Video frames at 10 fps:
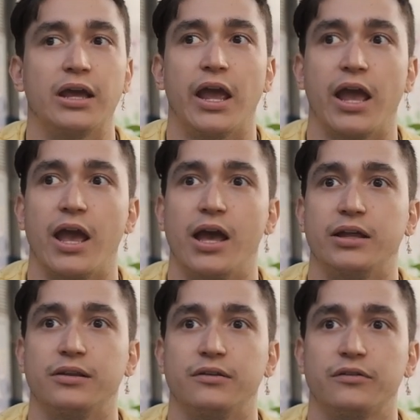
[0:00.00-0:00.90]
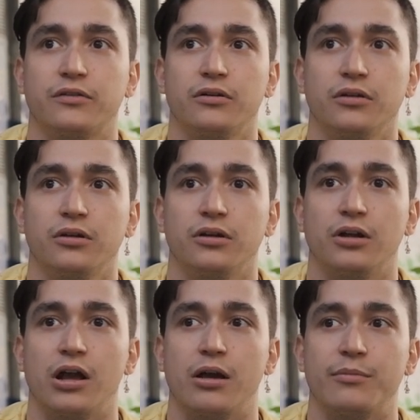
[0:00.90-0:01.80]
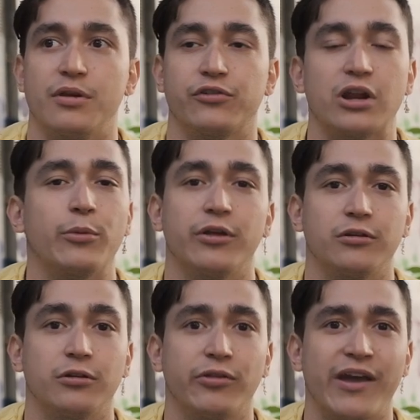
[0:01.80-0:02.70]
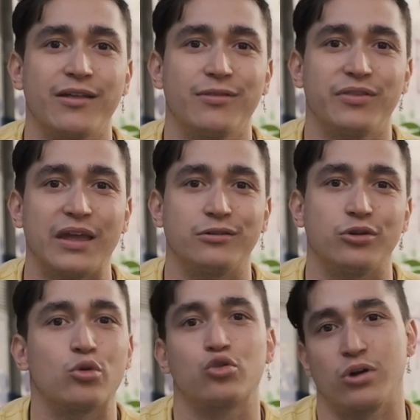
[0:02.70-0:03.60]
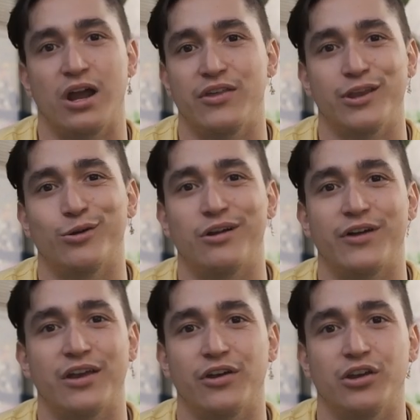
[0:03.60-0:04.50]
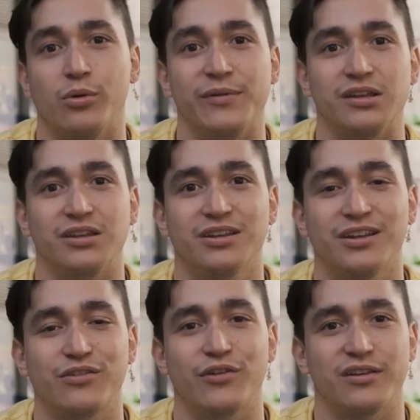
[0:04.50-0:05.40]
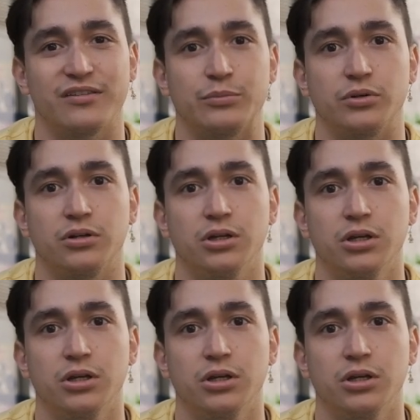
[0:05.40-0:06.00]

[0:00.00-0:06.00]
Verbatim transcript: And Um, if you're not willing to do that, then don't cry that you don't have high-value women. It's very simple.